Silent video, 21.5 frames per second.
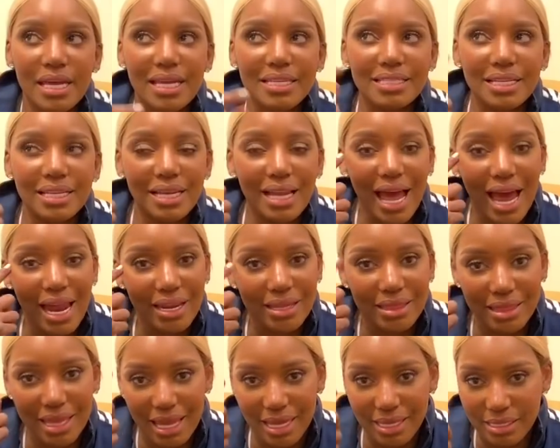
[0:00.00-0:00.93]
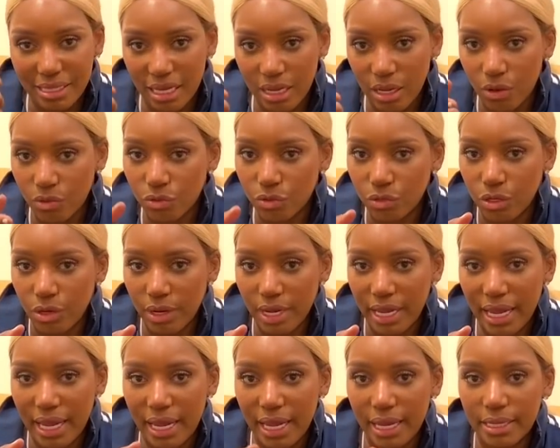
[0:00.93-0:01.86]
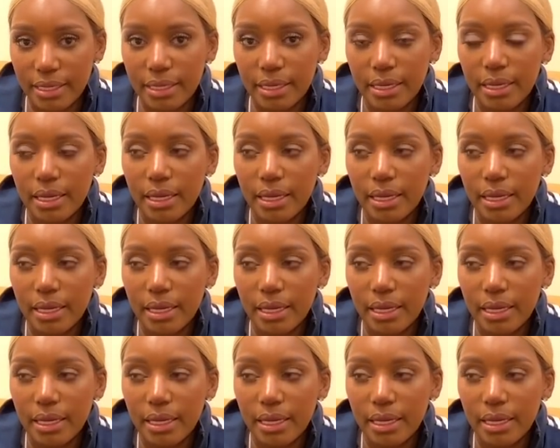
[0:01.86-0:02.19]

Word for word: there's a lot of things that go through your head.